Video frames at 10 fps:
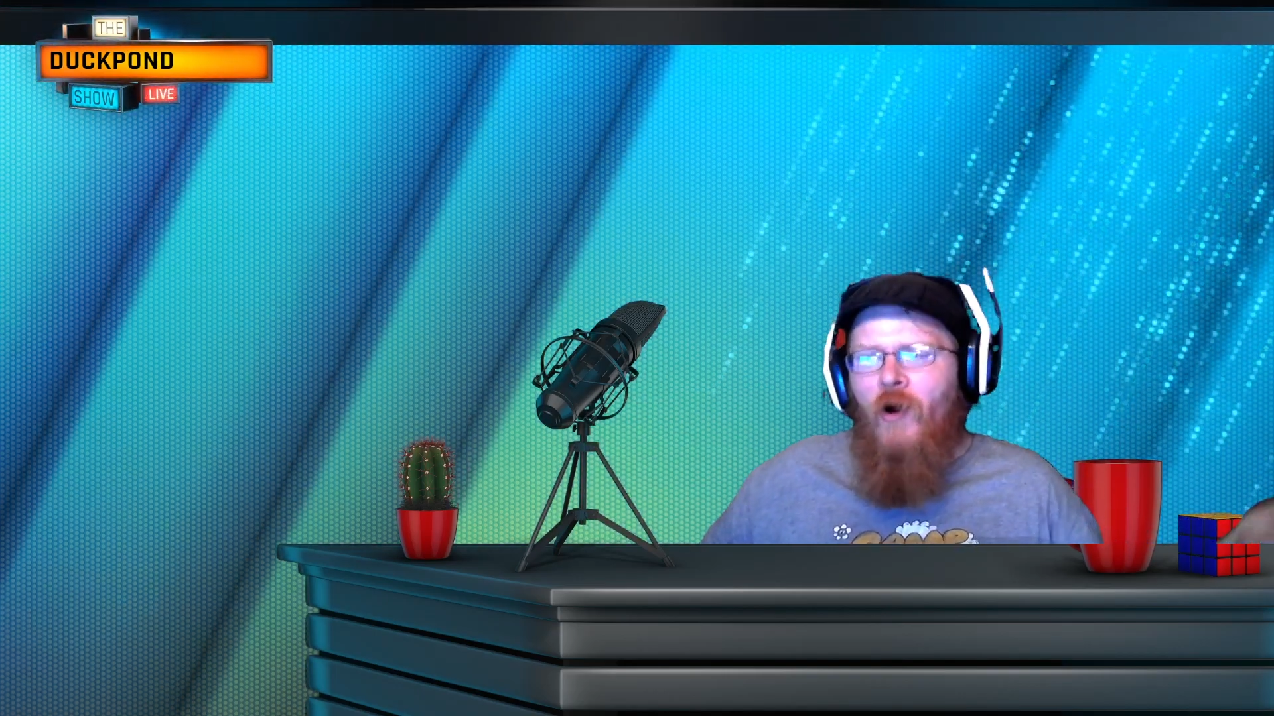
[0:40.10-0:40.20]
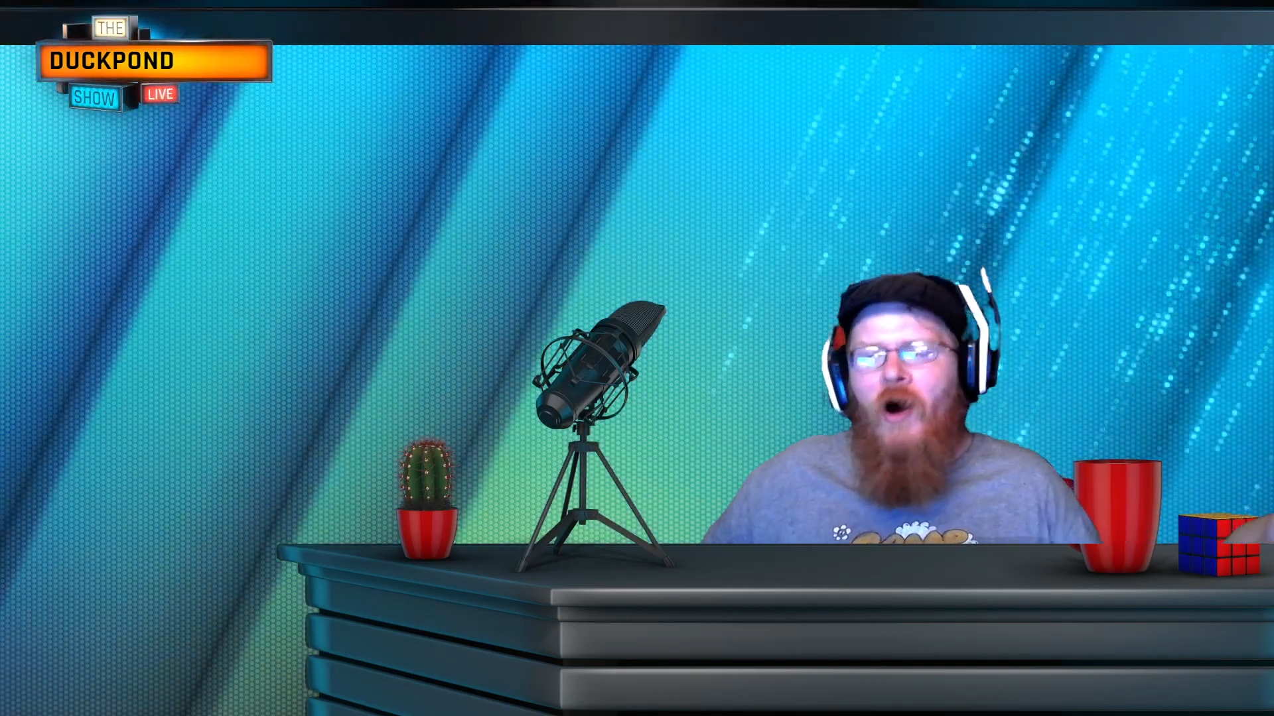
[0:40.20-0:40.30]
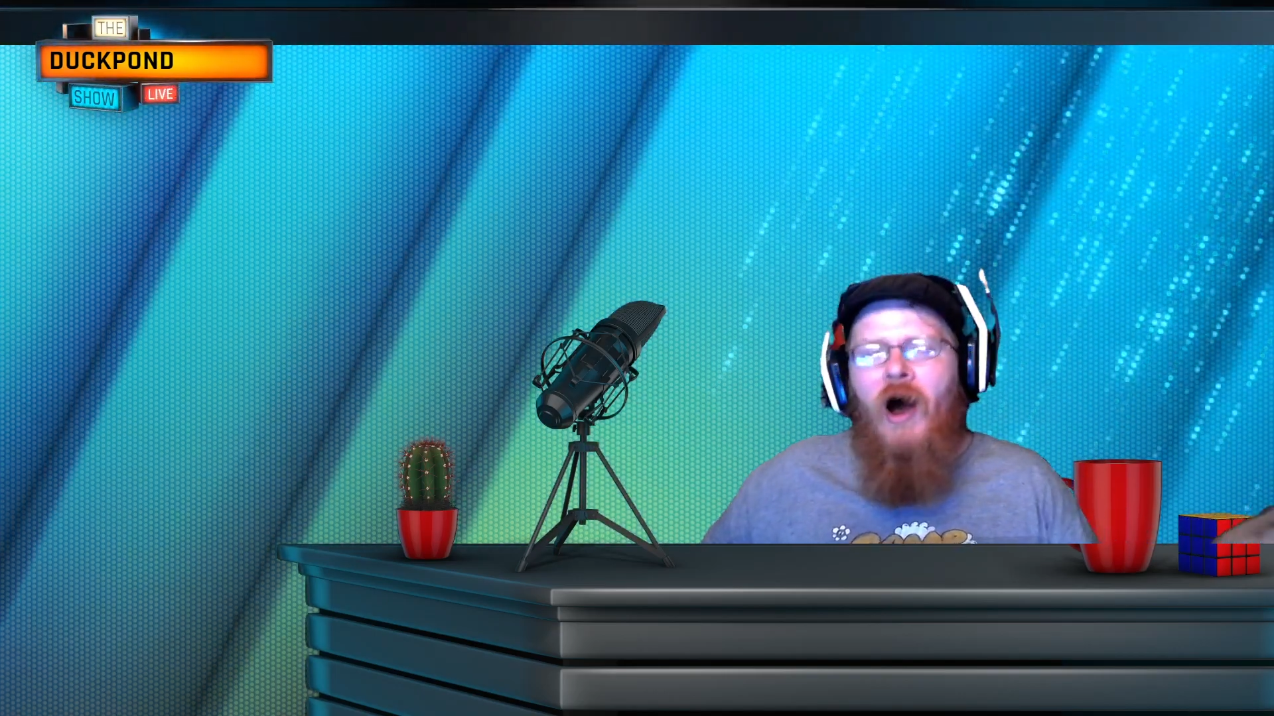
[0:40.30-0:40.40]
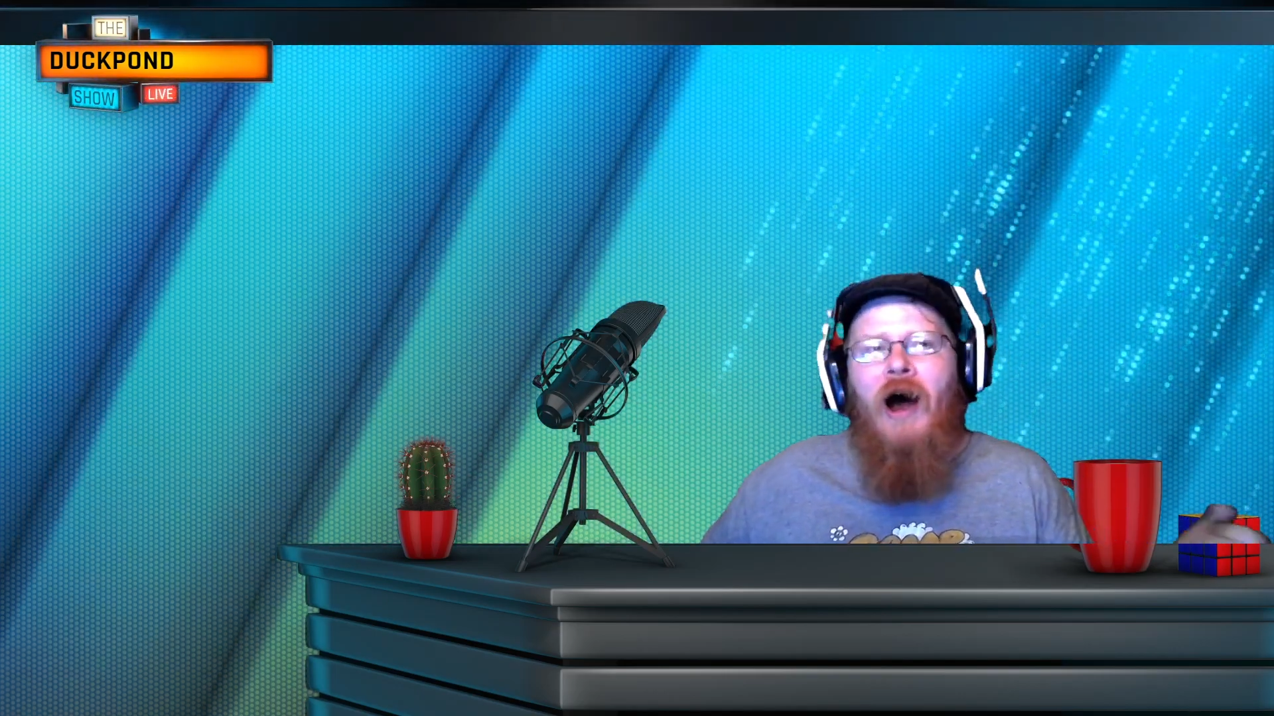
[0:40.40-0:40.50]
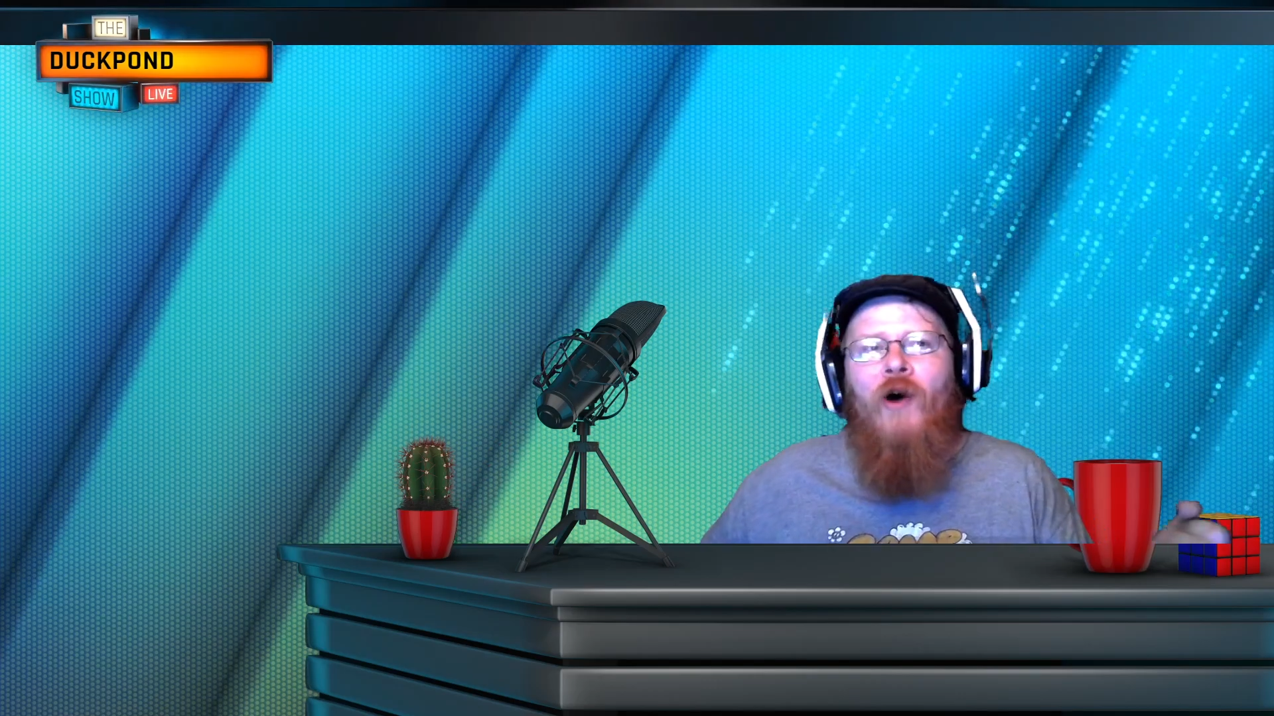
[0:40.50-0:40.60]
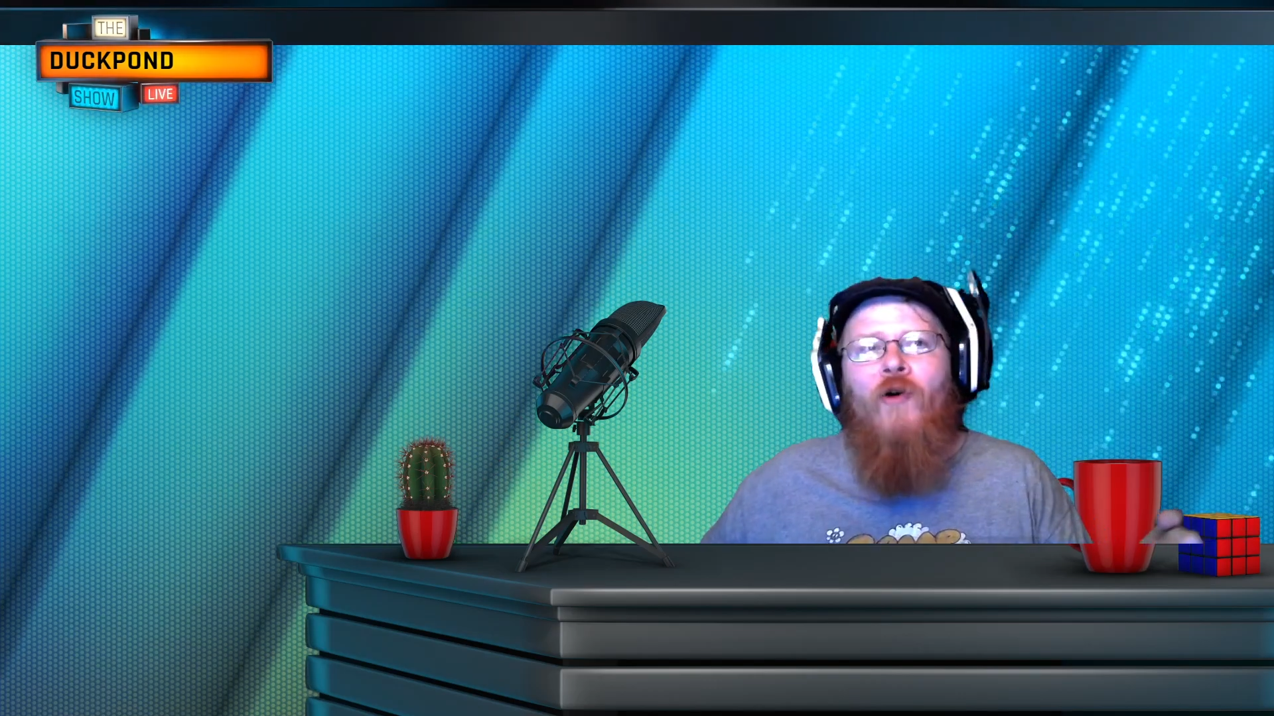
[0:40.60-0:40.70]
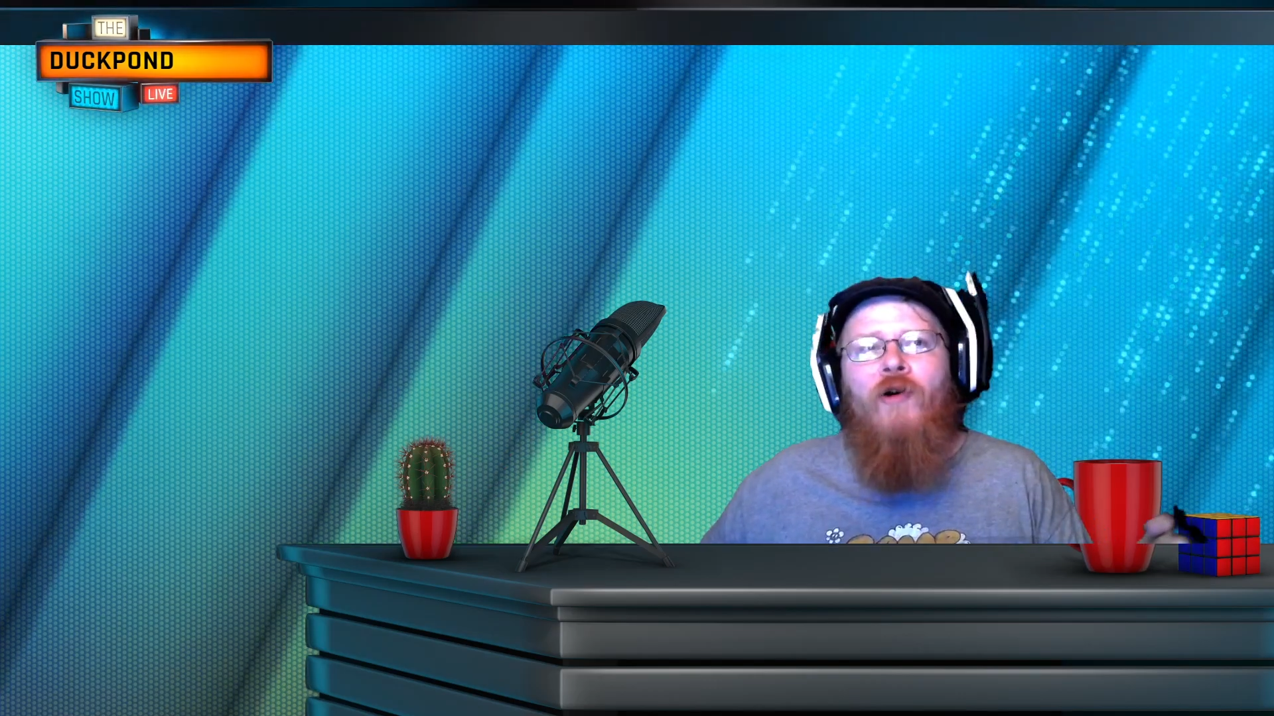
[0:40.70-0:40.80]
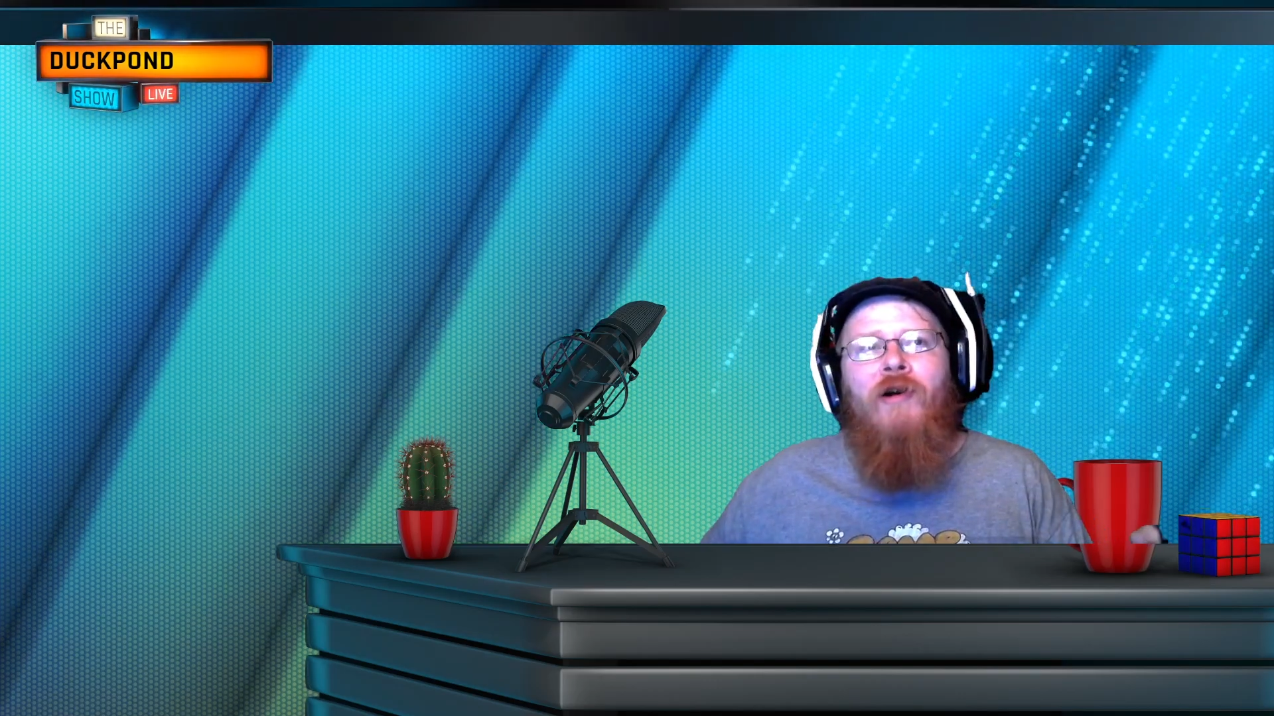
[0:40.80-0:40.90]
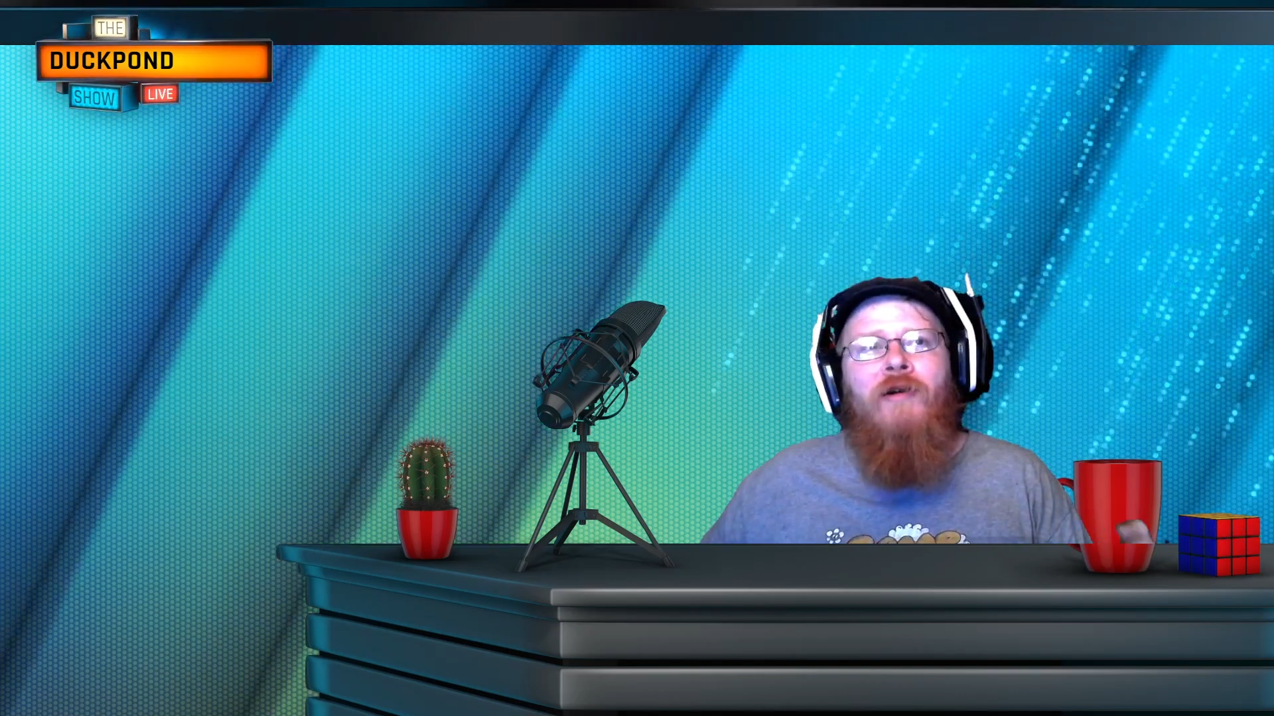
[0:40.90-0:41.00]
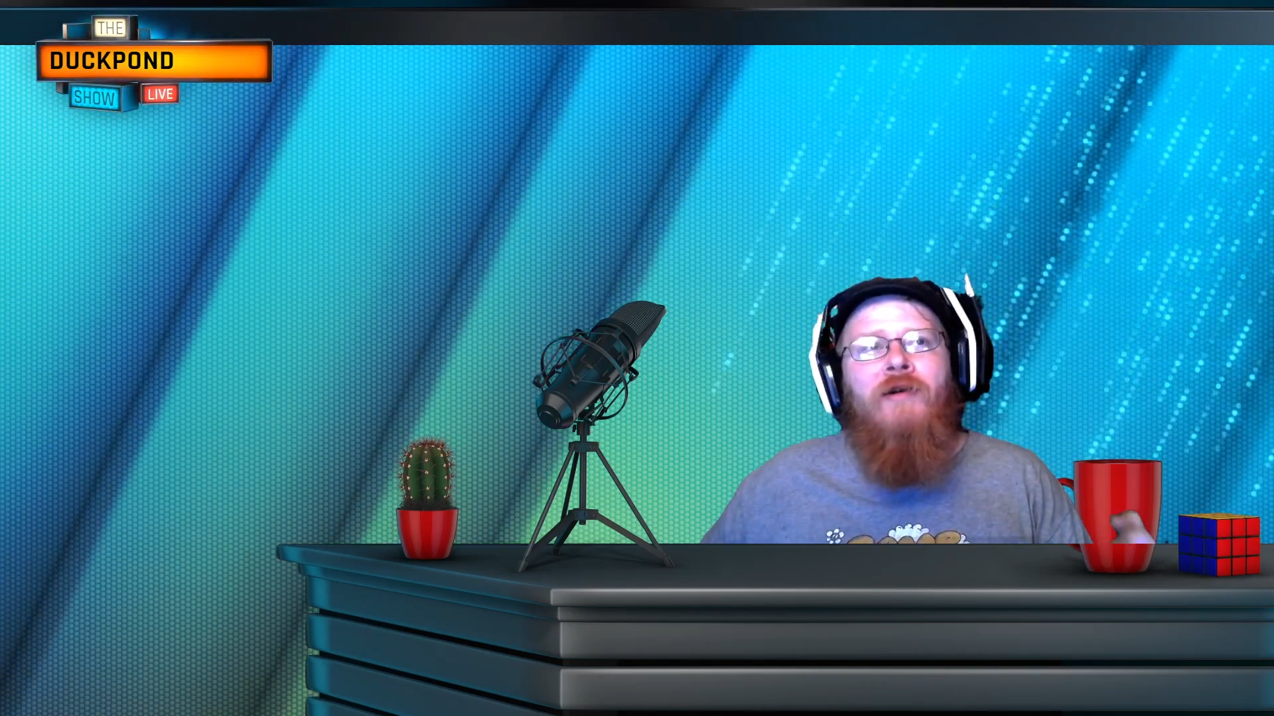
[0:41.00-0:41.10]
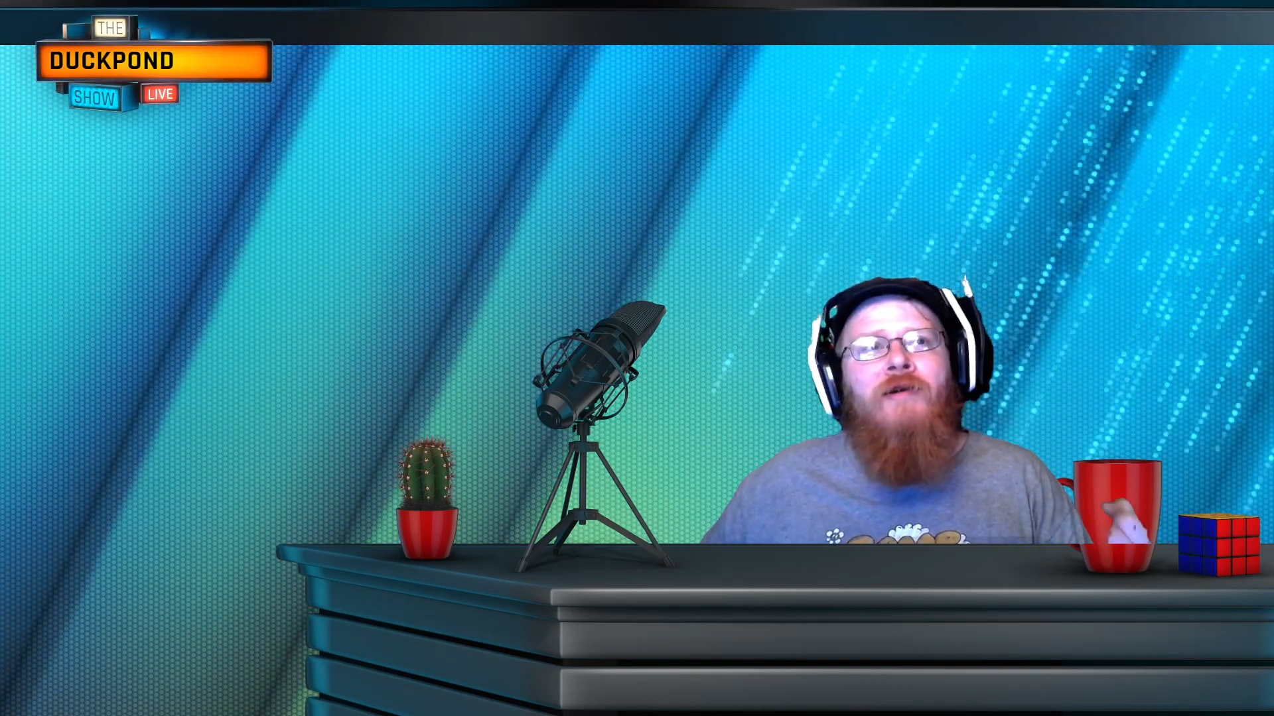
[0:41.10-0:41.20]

our